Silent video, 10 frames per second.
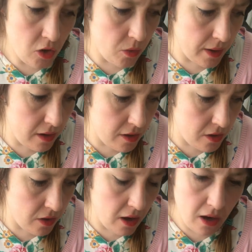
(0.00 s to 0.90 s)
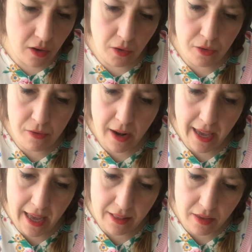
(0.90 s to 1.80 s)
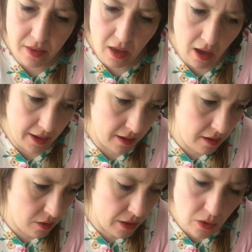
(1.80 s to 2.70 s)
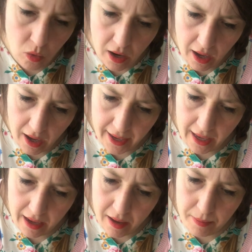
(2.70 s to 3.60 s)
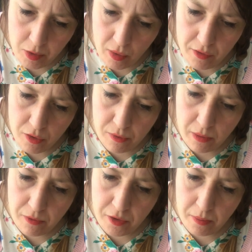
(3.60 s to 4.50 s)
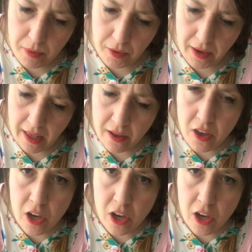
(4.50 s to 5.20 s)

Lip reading: So I'm going to start on the right hand side. I'm going to do it quite high up, so I've got room for the body.